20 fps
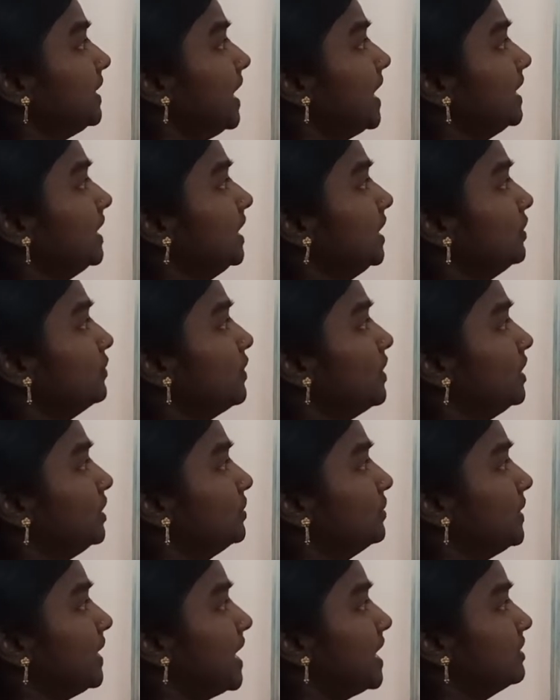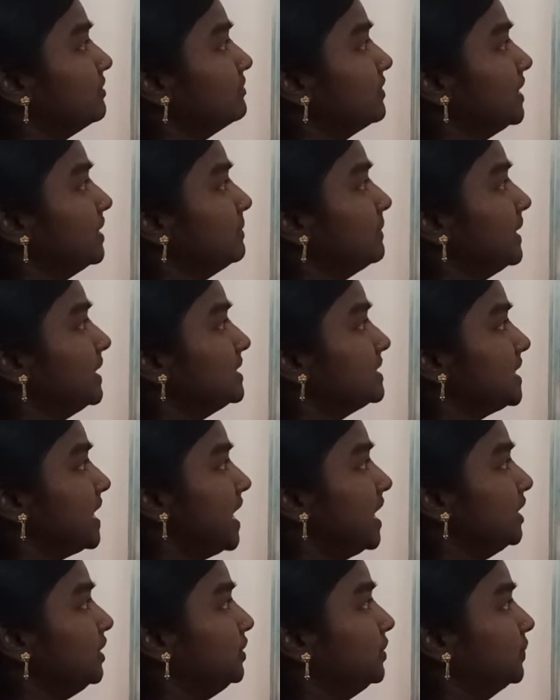n equal to n1 plus
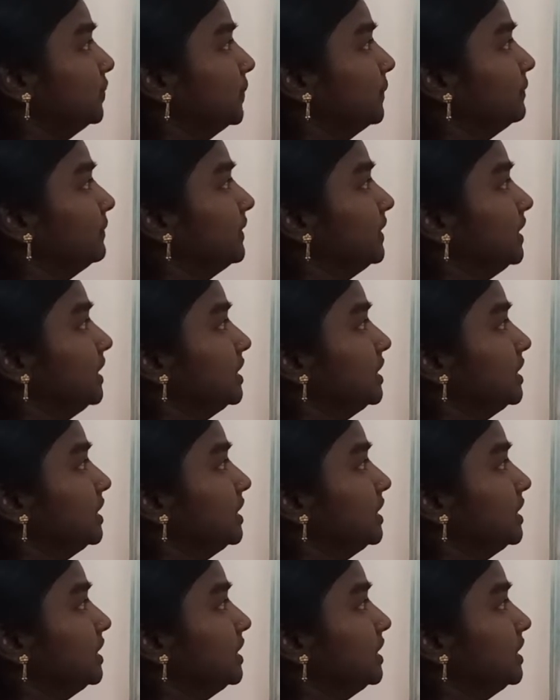n2.